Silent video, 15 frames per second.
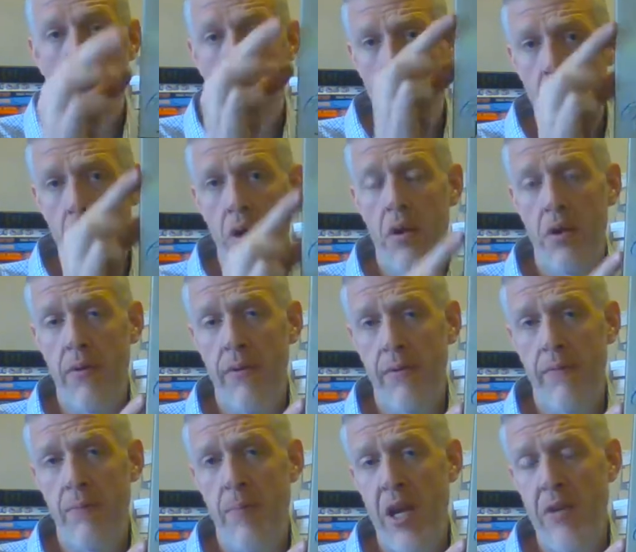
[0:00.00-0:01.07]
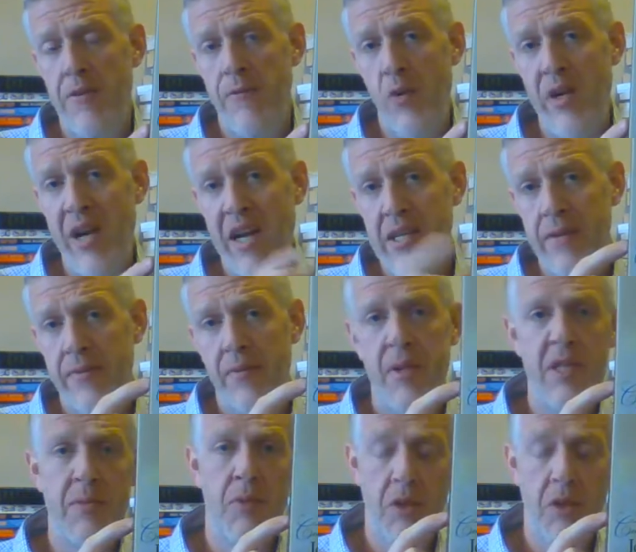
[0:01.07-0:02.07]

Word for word: all page four nineteen from this